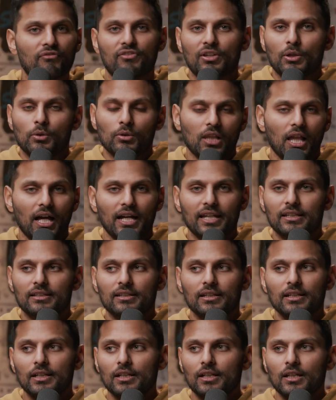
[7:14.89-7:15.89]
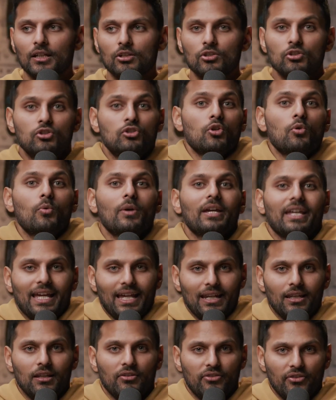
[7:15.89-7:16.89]
feel like doing
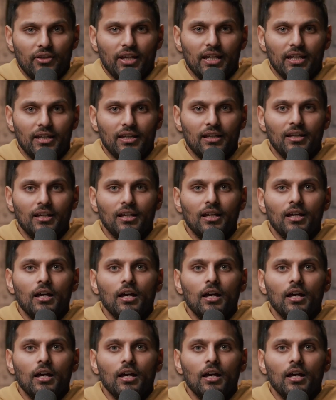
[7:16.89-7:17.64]
anything